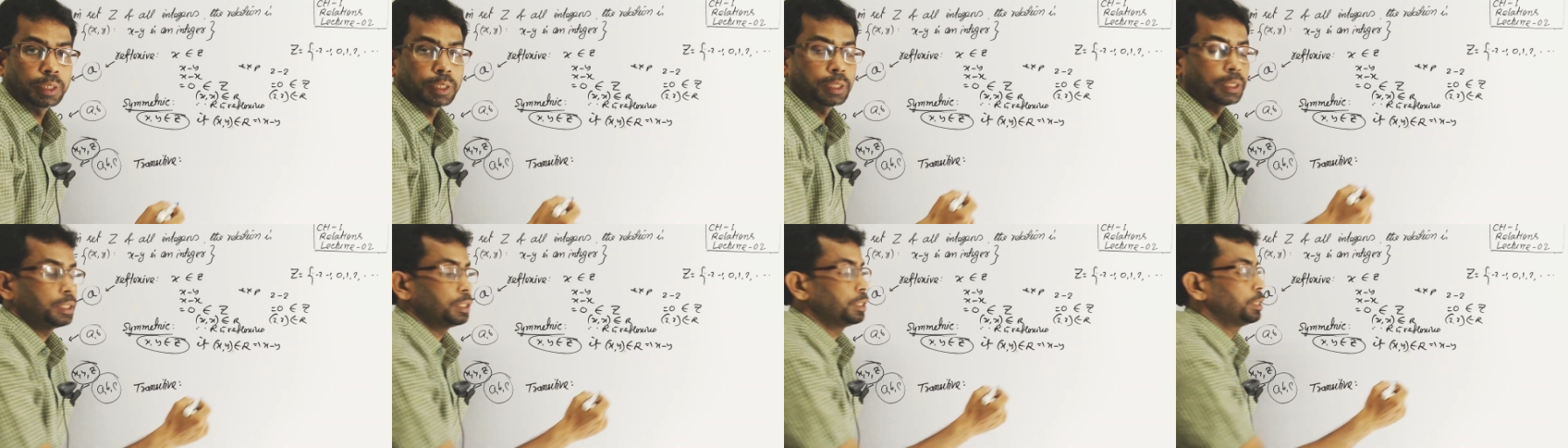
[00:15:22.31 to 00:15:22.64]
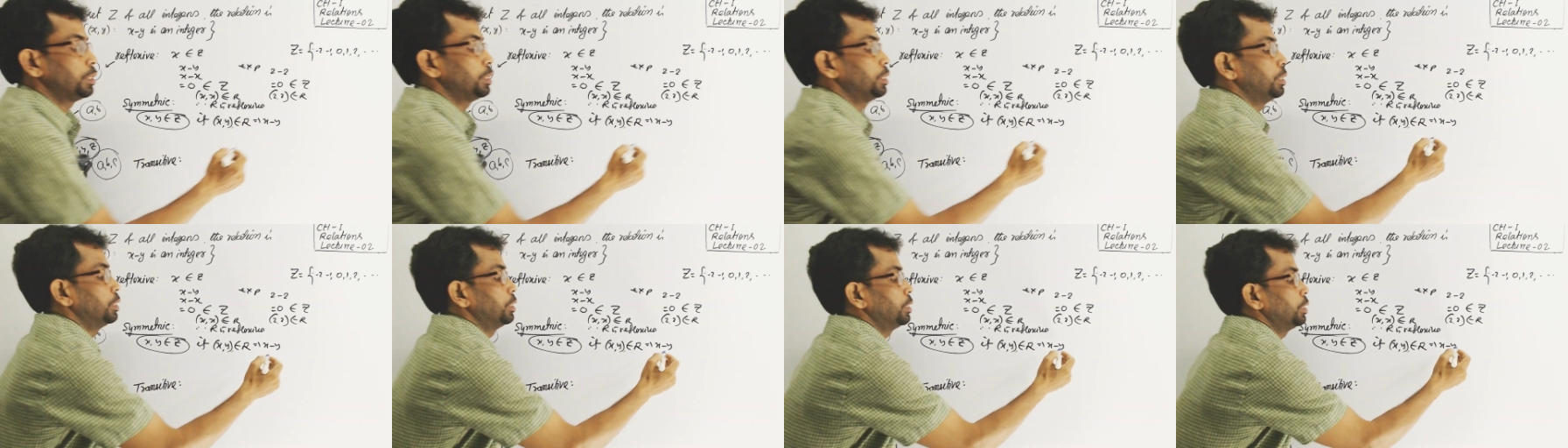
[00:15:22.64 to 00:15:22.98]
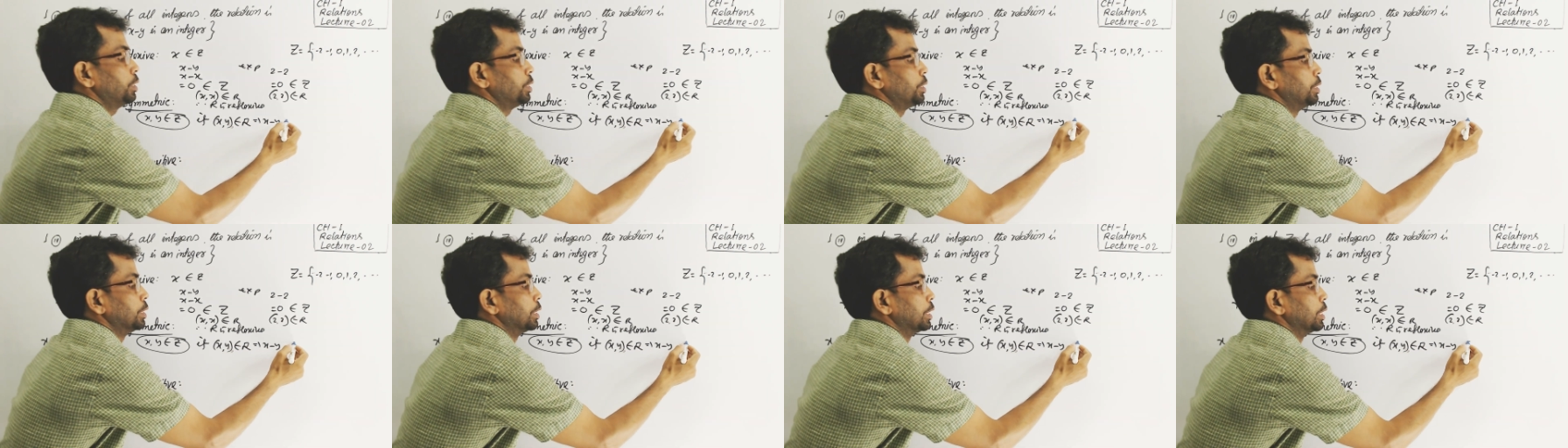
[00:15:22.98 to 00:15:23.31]
in z.
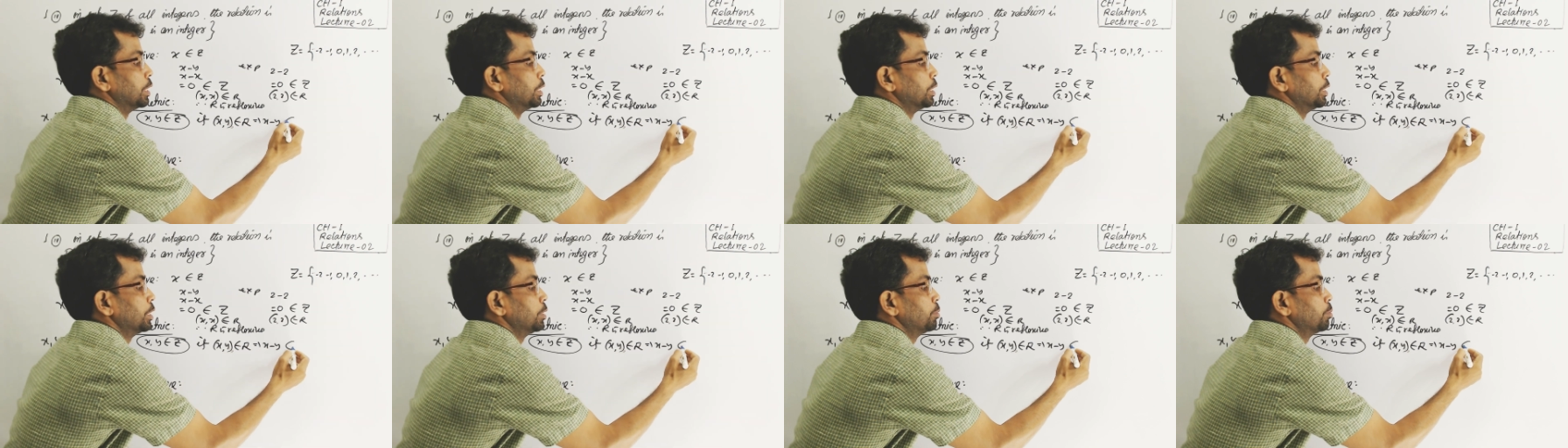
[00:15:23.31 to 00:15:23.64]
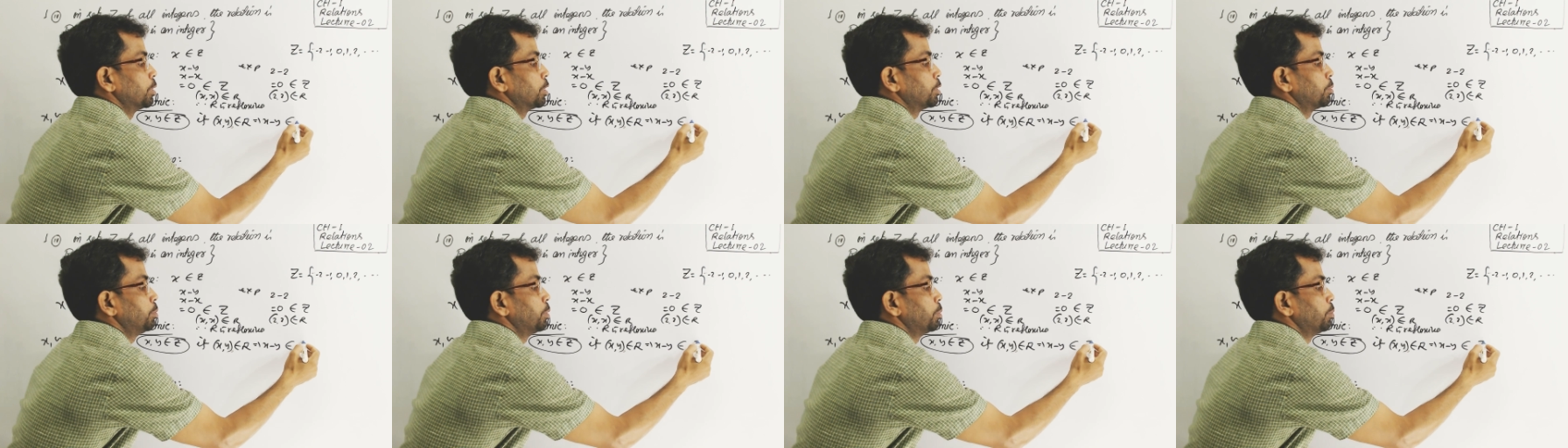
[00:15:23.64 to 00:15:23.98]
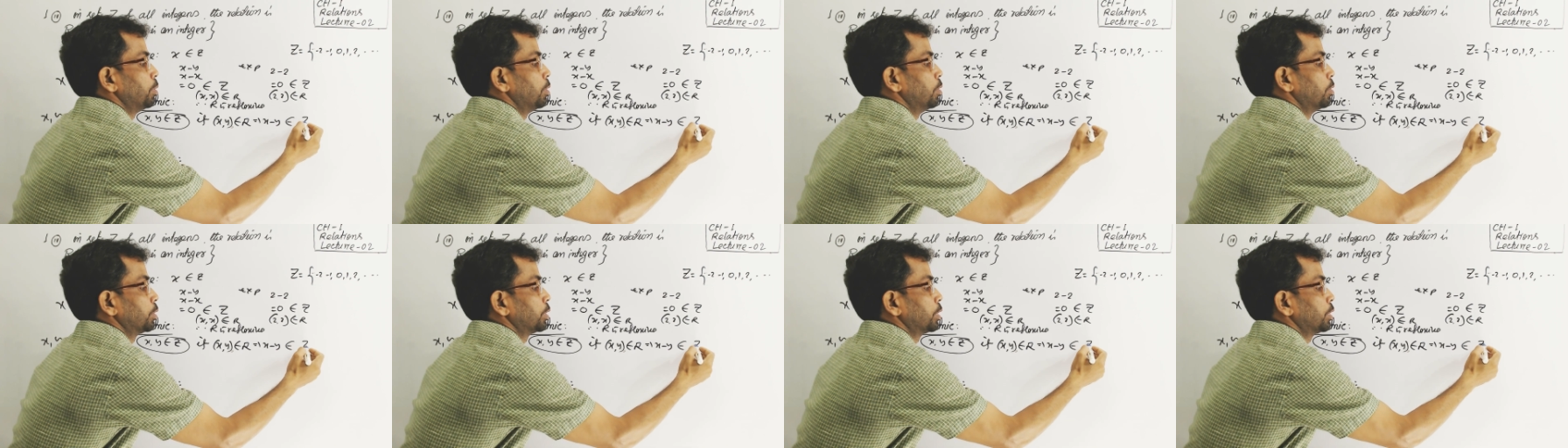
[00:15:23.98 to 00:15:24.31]
It must be
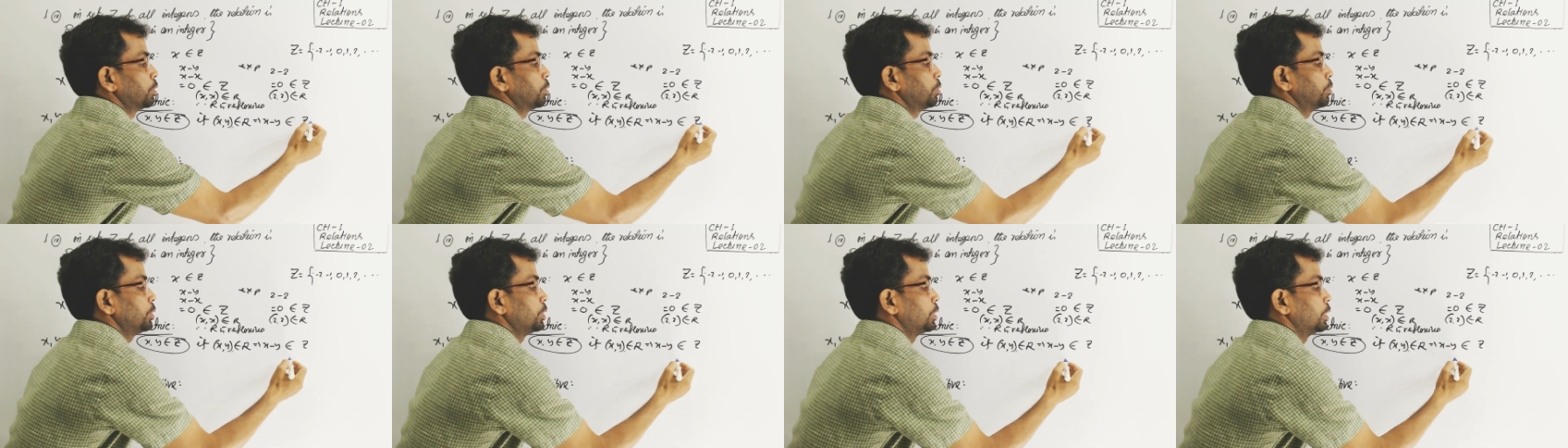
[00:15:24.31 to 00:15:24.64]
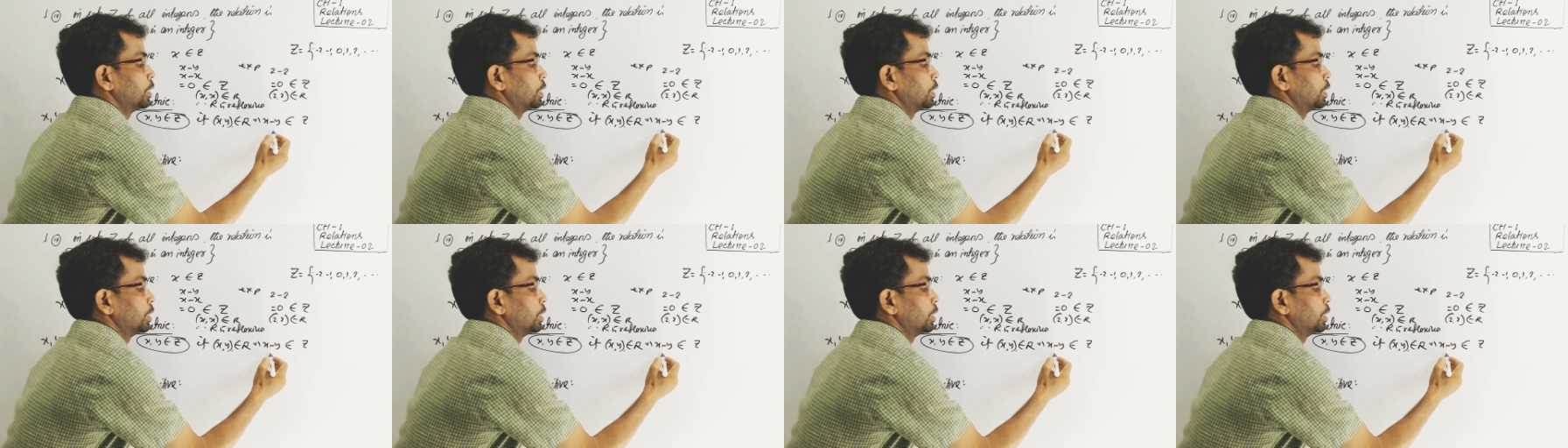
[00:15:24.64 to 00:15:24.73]
belonging to z.